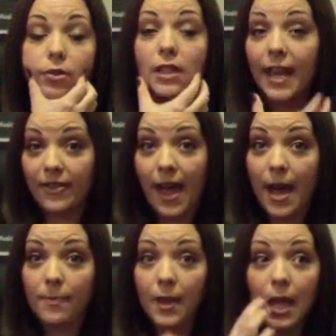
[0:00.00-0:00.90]
like
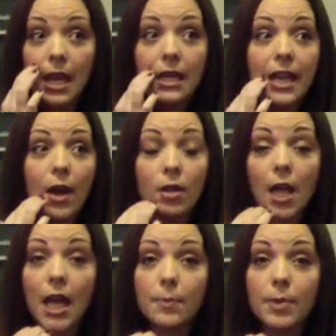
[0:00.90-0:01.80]
that. Now, a
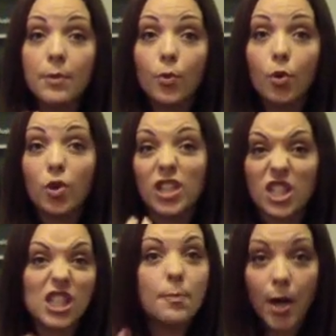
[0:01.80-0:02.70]
lot of people can
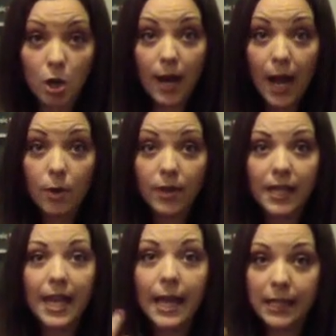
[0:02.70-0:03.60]
sputter out,
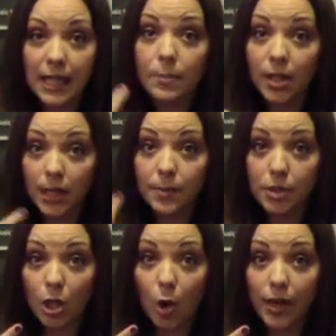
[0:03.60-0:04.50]
they can't keep the
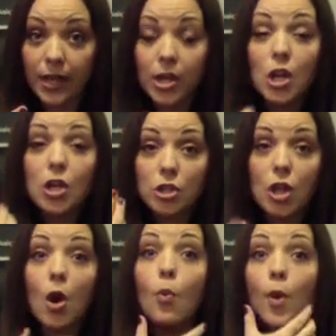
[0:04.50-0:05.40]
lips going.
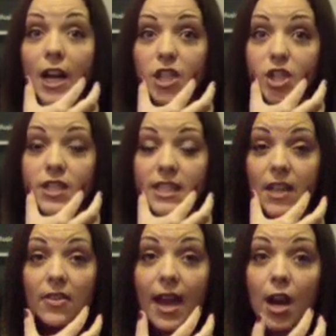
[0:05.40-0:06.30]
So what I just
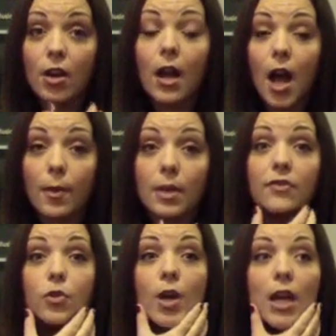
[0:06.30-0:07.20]
did there,
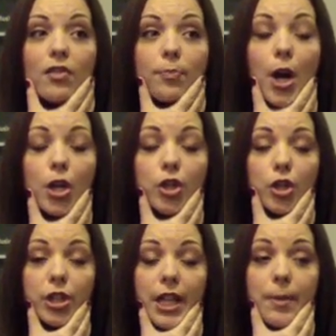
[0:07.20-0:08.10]
if you kind of pucker
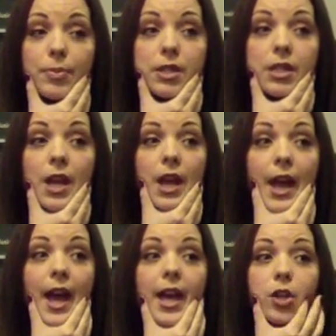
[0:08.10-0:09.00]
your lips
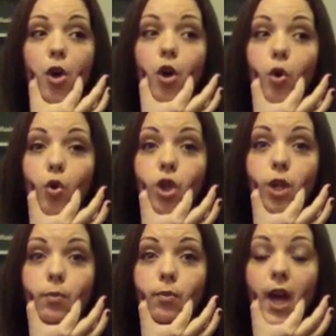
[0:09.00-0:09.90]
and hold
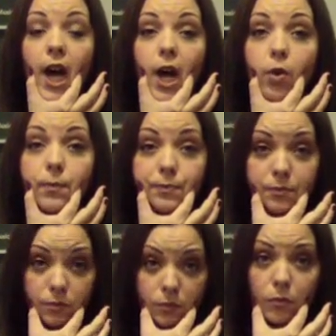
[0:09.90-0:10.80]
them out,
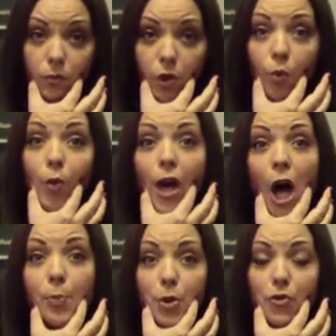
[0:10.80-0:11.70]
will
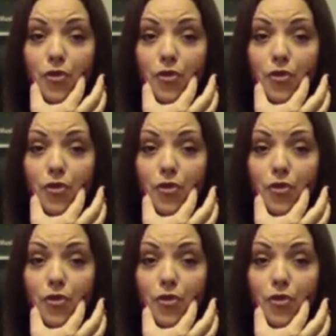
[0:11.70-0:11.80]
help you